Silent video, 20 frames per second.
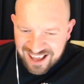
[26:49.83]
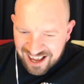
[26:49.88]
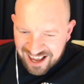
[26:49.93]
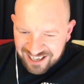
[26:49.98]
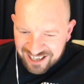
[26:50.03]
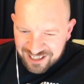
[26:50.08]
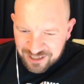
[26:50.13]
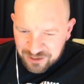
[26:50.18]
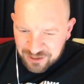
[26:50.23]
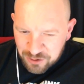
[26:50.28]

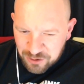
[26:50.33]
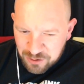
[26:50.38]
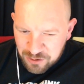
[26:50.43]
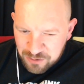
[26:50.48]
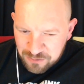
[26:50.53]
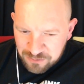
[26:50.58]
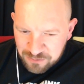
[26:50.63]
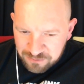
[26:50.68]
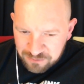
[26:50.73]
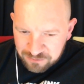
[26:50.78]
I
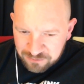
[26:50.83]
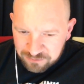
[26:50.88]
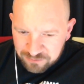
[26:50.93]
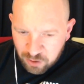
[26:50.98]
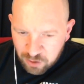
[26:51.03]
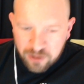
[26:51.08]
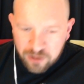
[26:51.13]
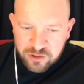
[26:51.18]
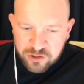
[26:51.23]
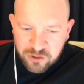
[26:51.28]
assume...
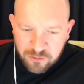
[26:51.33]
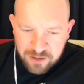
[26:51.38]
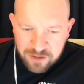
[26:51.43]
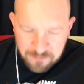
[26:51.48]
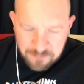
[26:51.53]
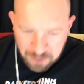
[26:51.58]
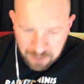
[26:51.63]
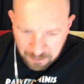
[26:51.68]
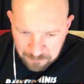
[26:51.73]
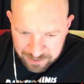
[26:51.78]
Oh, sorry,
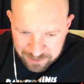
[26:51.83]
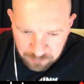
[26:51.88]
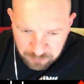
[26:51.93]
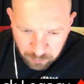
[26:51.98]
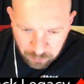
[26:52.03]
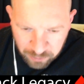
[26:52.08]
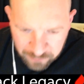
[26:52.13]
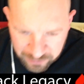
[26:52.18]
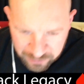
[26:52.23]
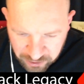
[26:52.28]
I missed
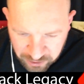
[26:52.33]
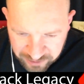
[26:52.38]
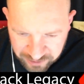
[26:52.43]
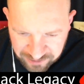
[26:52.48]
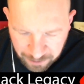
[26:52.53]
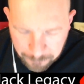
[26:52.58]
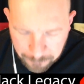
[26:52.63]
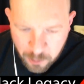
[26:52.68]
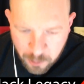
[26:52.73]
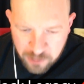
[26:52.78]
one of your chats
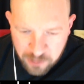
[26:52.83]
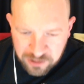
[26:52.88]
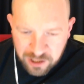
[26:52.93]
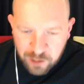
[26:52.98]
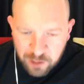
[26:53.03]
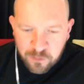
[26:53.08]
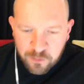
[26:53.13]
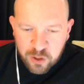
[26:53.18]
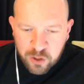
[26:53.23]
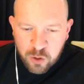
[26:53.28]
there. Personally
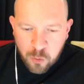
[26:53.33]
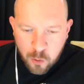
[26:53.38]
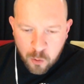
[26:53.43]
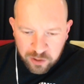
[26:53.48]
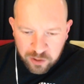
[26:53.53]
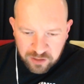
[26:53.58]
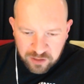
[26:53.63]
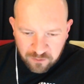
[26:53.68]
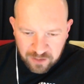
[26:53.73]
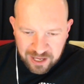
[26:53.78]
love the
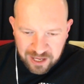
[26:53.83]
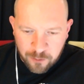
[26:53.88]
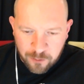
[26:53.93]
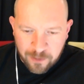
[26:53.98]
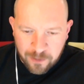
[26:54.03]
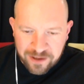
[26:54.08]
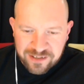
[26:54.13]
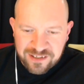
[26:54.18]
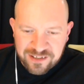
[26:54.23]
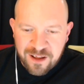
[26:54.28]
quirks of
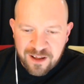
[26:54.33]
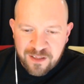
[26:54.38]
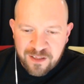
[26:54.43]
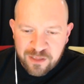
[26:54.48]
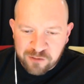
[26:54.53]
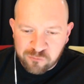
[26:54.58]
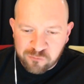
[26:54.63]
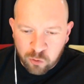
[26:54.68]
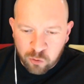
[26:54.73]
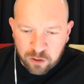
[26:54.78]
AOS.
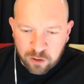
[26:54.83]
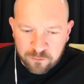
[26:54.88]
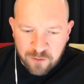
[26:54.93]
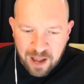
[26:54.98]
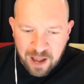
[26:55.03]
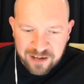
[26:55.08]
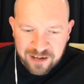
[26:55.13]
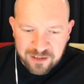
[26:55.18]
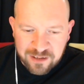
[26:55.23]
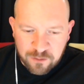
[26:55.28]
rolling for
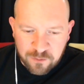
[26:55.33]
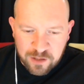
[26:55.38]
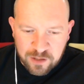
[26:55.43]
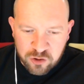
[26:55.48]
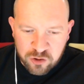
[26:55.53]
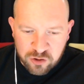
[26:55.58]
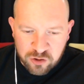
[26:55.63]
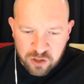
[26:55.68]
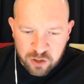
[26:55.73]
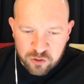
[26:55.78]

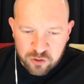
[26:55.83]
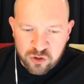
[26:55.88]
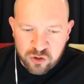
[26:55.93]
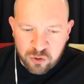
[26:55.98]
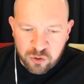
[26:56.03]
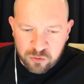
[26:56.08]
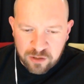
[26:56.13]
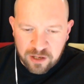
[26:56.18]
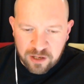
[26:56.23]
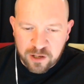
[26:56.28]
activation and
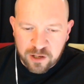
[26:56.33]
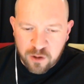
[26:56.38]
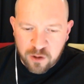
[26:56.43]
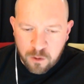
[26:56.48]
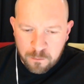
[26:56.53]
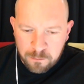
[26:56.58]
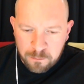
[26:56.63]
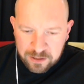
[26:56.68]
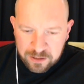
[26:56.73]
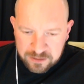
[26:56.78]
shooting into
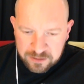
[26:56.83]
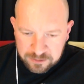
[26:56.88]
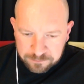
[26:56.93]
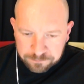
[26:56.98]
combat.